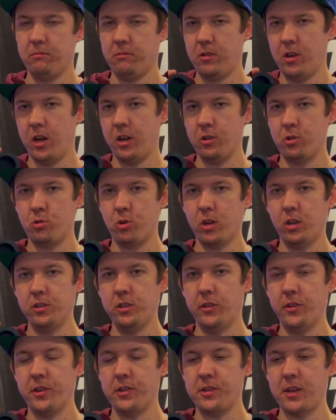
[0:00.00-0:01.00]
not drilled
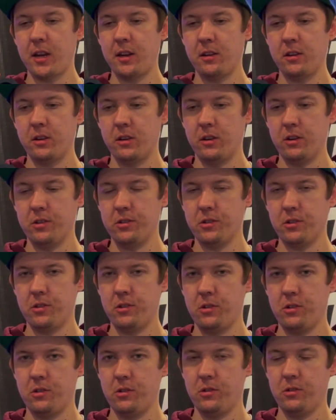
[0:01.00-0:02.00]
in the center,
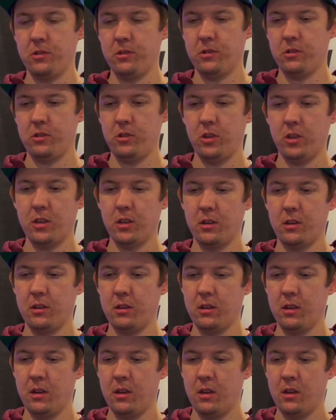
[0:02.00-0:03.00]
so you can